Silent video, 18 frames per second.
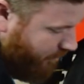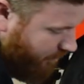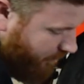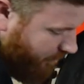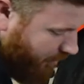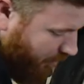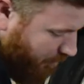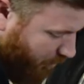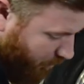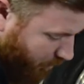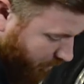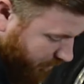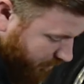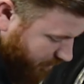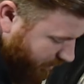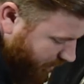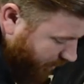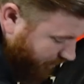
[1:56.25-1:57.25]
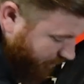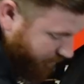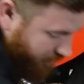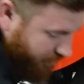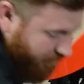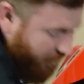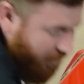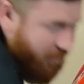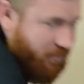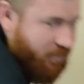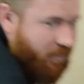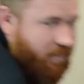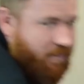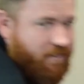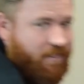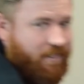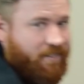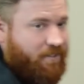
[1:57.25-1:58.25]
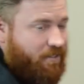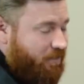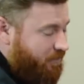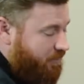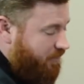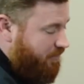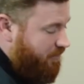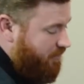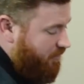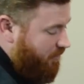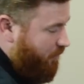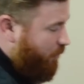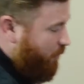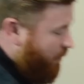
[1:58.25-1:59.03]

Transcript: Number one's off. As you can see, since this is a new